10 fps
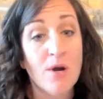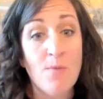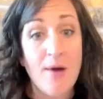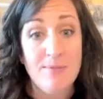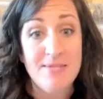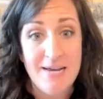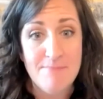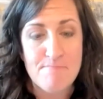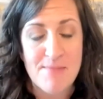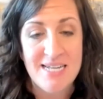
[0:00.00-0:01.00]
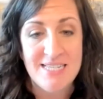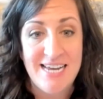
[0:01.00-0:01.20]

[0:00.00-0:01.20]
website is